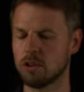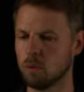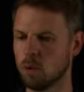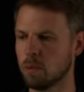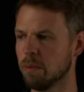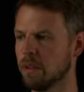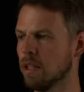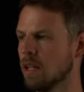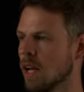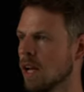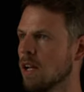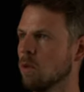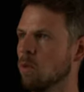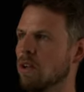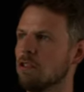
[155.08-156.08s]
would be
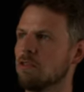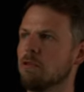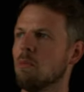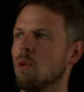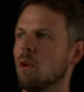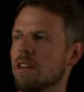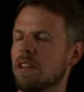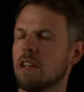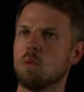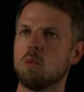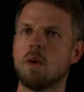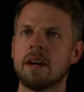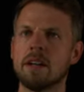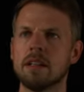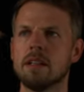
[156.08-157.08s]
we have more than
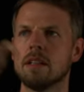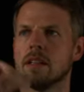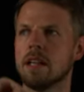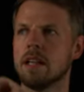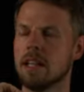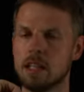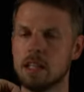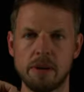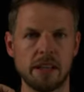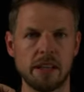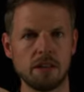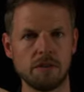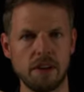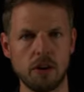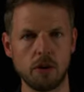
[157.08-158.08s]
one independent
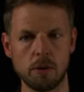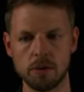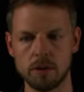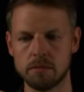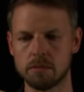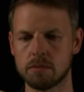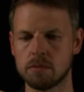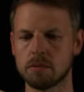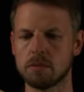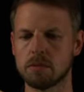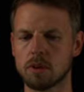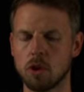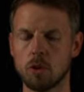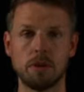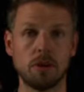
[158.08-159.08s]
variable
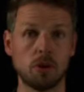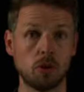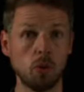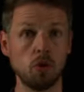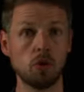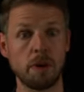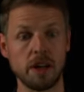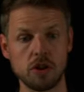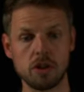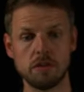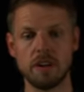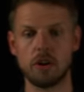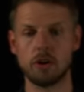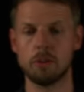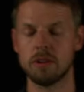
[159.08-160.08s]
could be two spatial
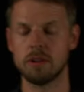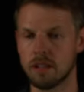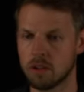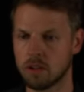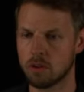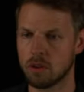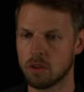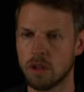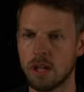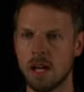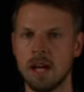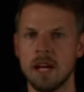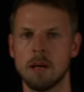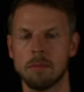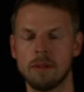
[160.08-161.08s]
variables and so on.
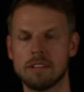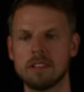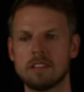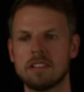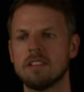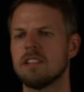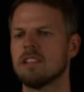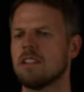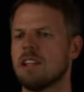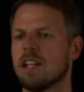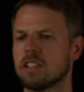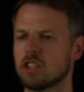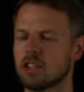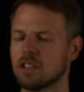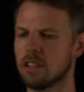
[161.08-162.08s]
But since this is a
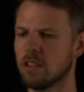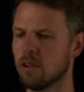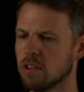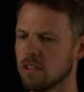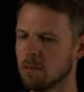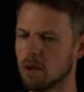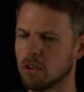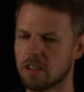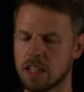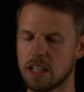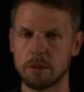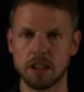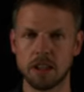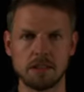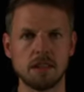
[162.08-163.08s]
lecture series about
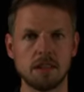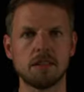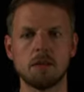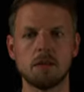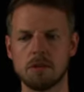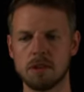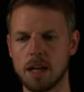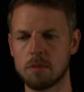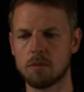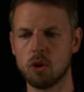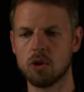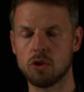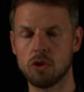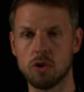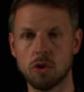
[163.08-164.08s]
dynamical systems, I'm going
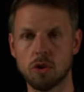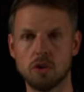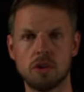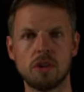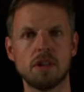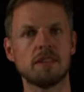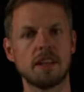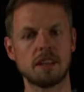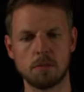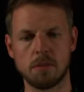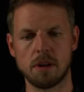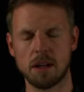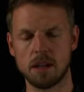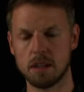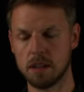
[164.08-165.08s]
to use this as
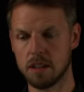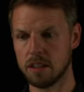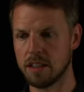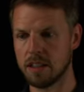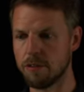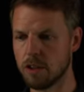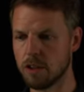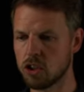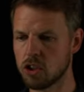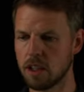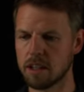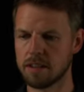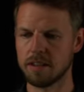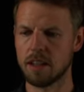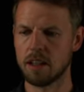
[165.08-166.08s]
my definition,
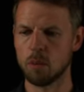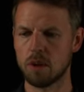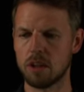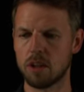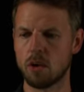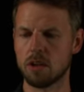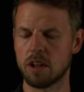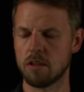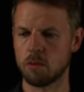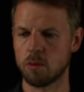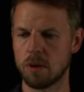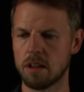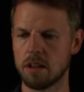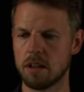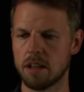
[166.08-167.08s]
let's say. We don't have
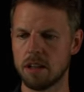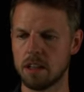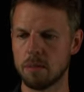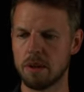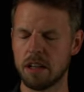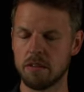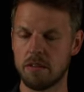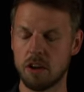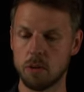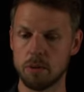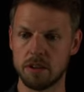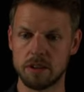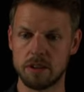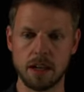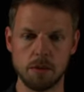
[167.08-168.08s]
one independent variable
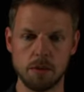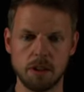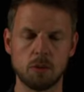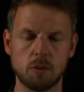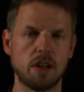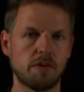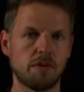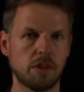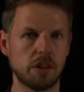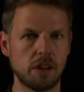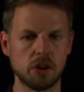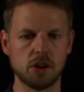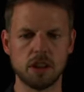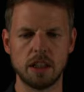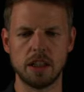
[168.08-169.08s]
time, but we have
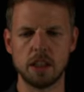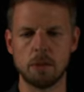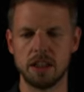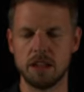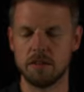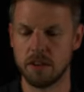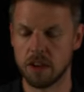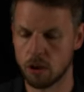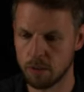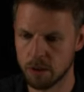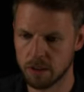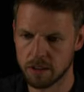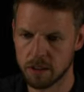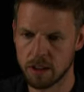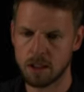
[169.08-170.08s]
additional independent
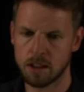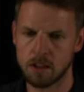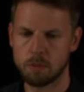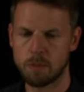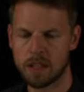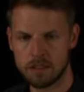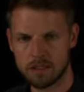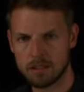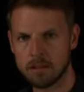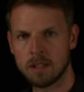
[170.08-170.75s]
variables space.